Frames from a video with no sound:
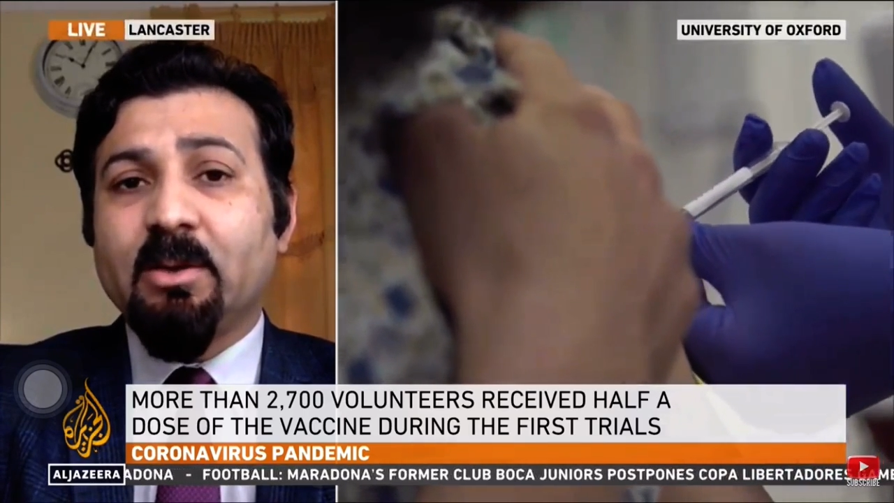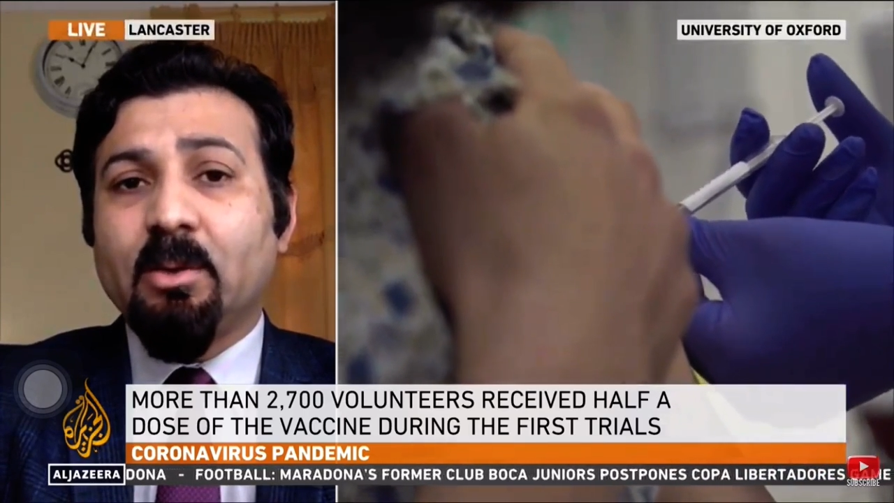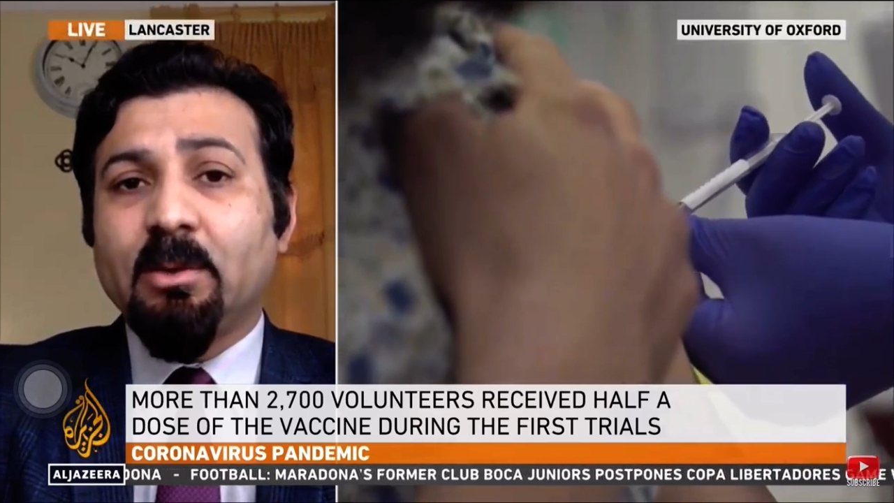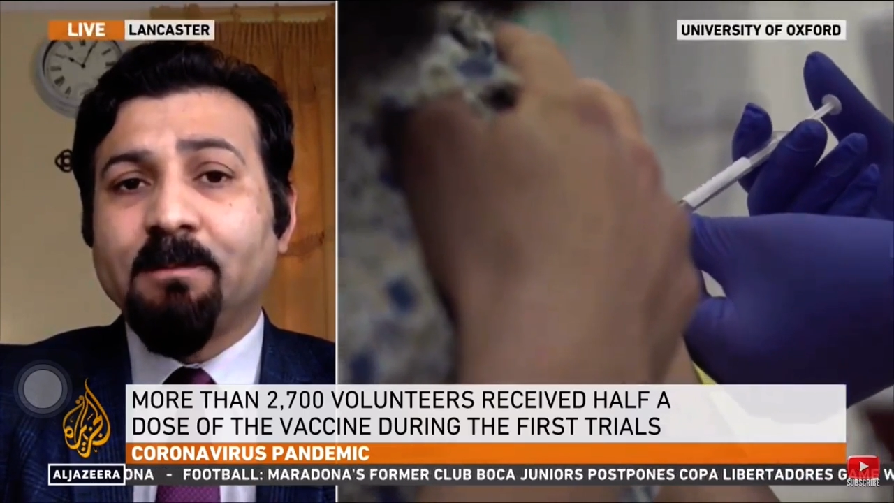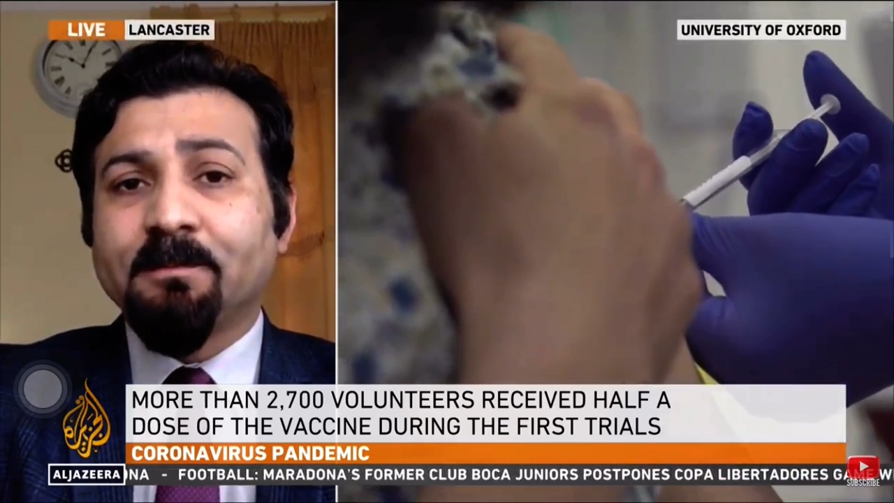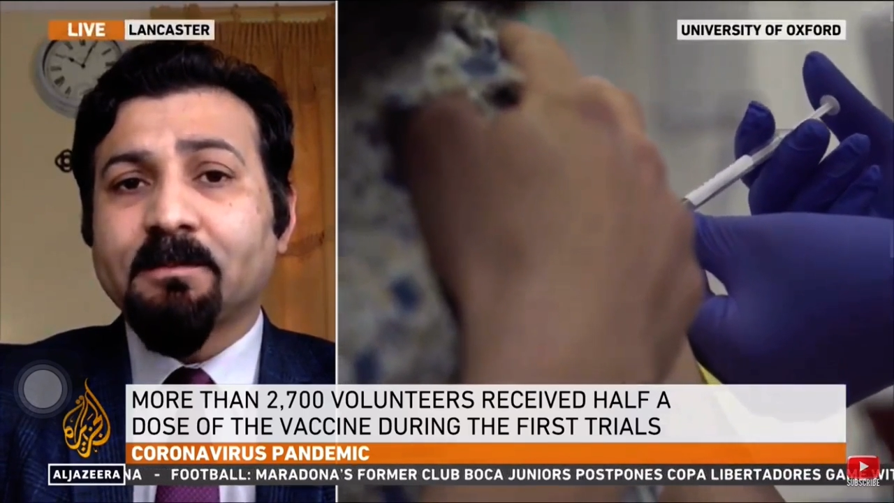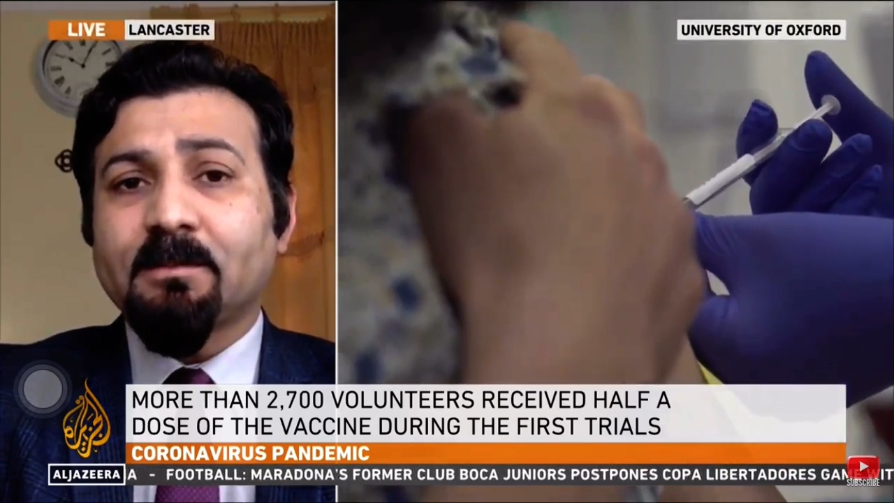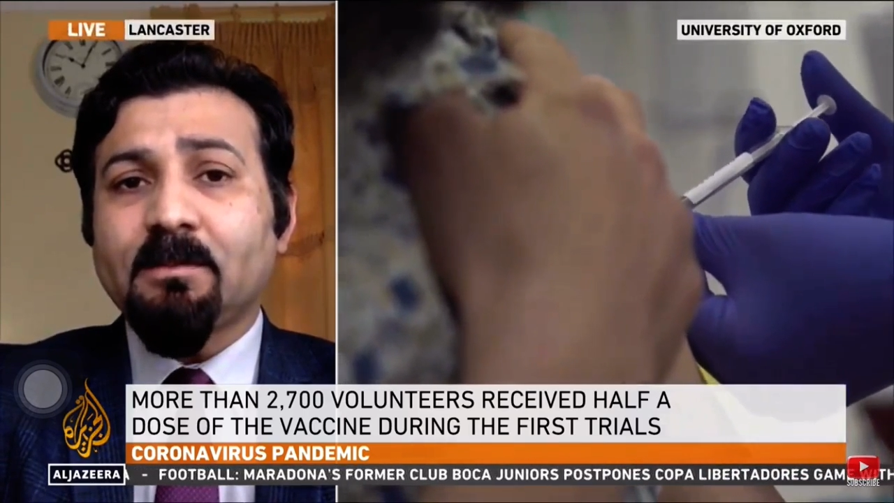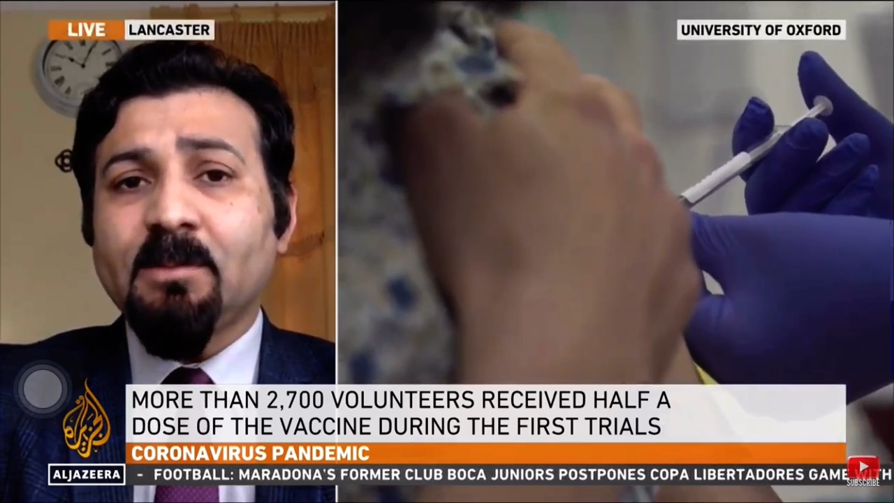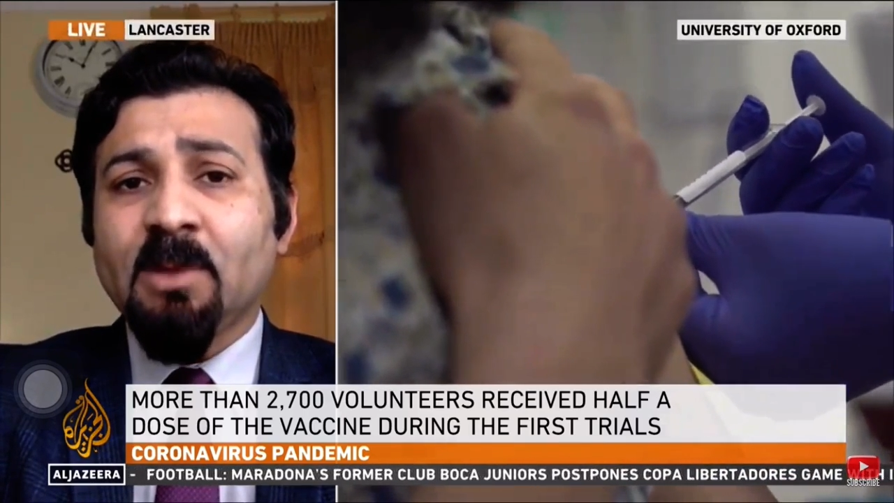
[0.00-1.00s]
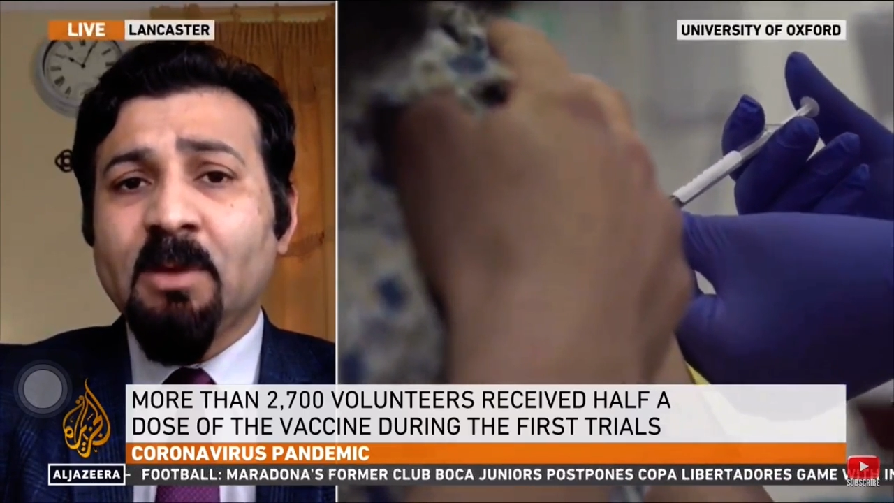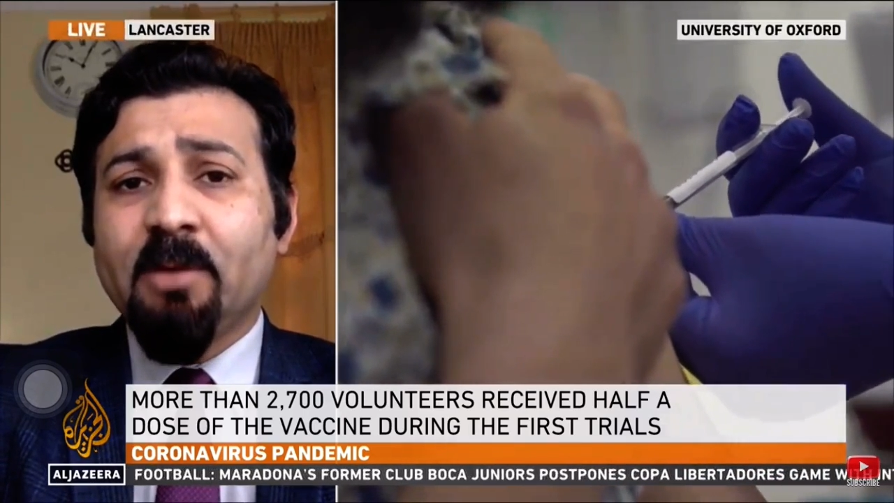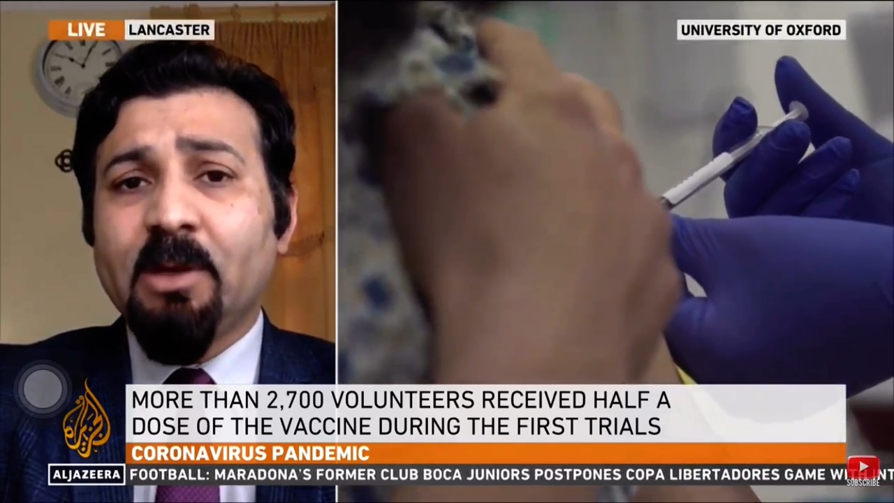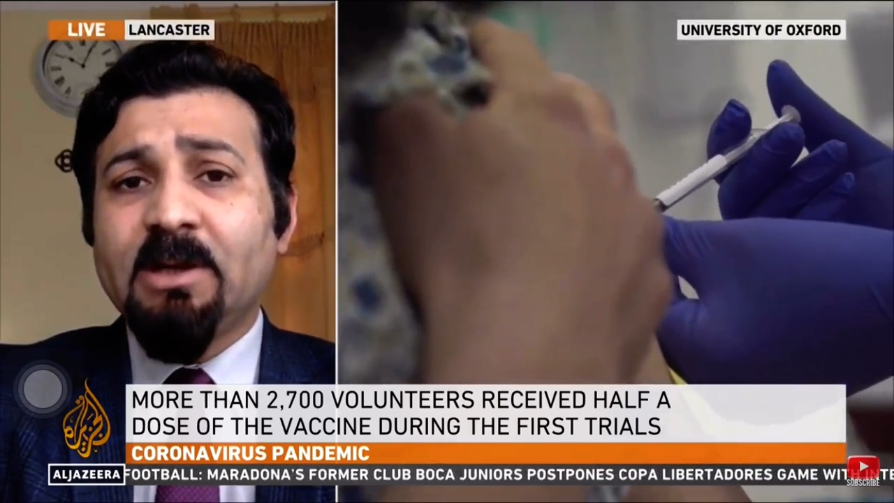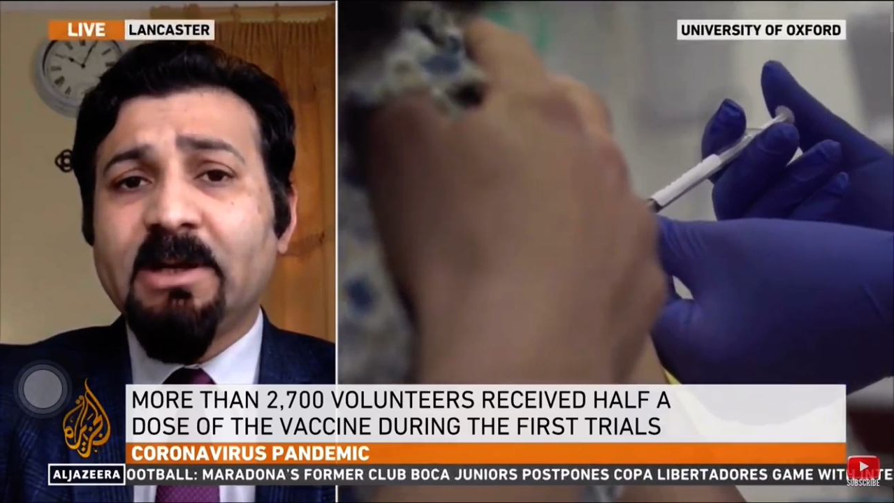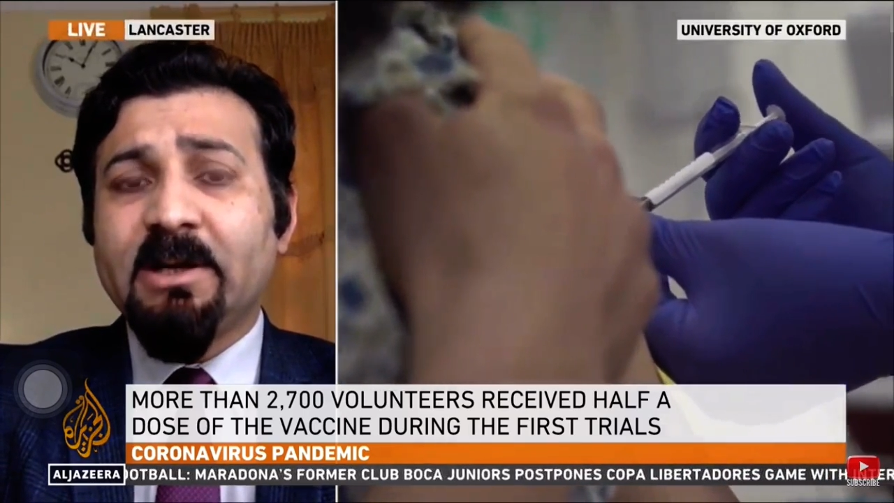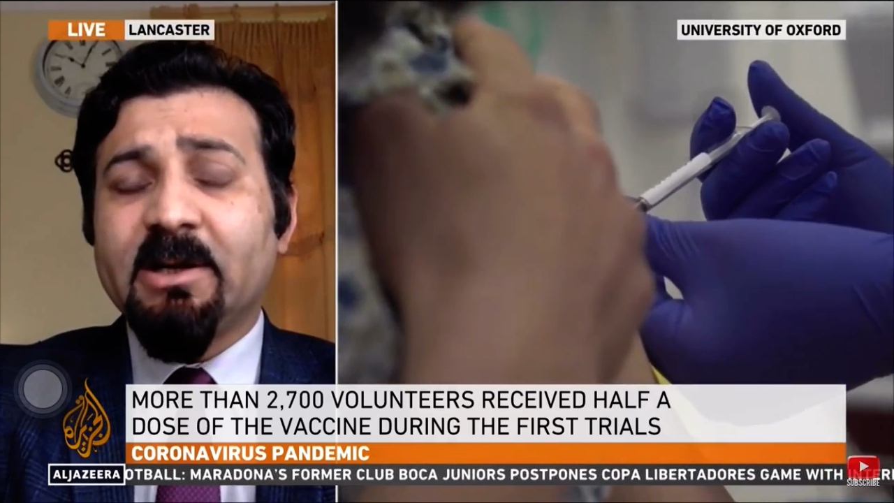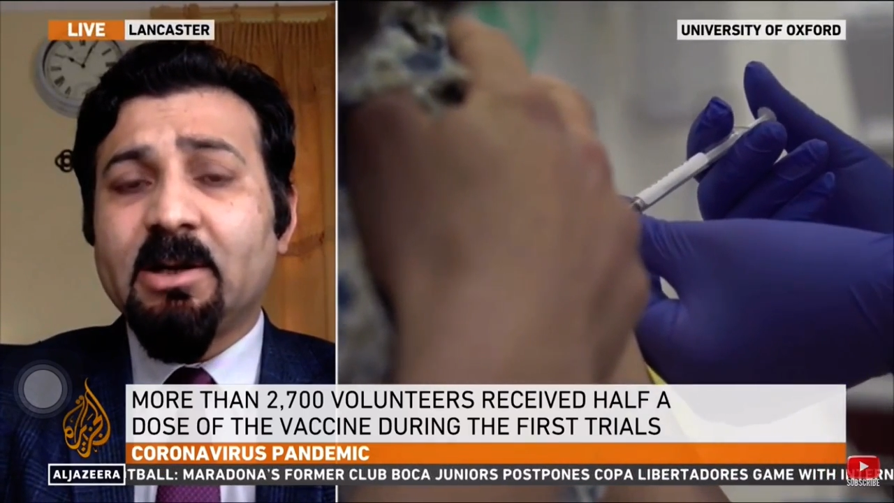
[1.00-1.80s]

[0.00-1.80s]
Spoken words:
whole volunteer